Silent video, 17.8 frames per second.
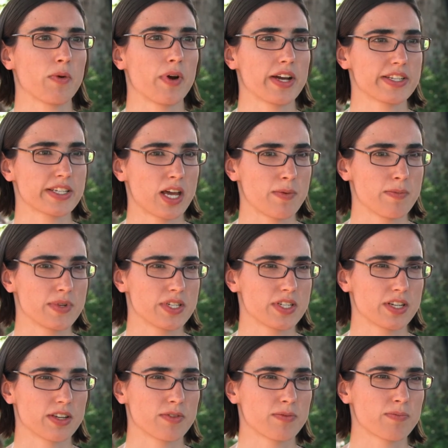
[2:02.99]
quiet time
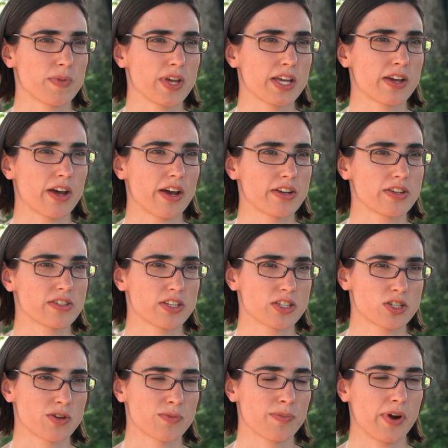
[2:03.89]
and to make God
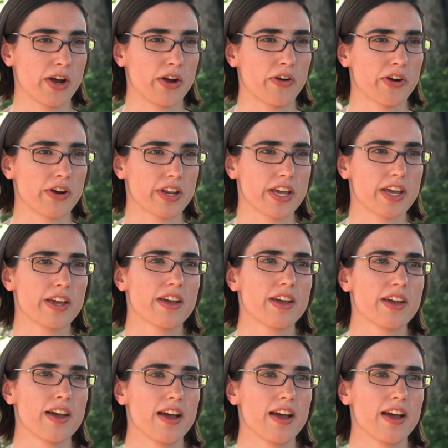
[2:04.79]
such a priority,